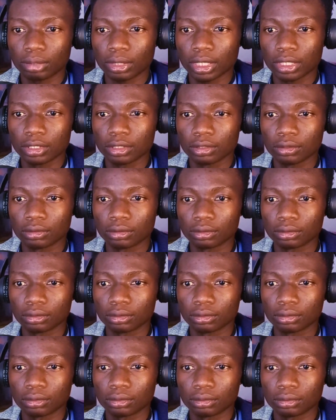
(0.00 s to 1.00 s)
Behind you.
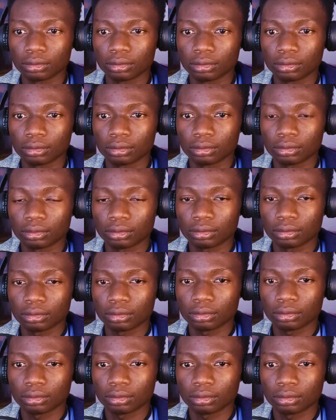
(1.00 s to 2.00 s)

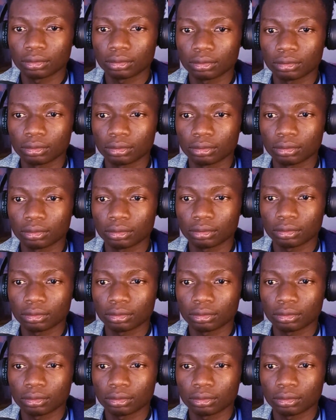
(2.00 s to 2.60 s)
I don't see any.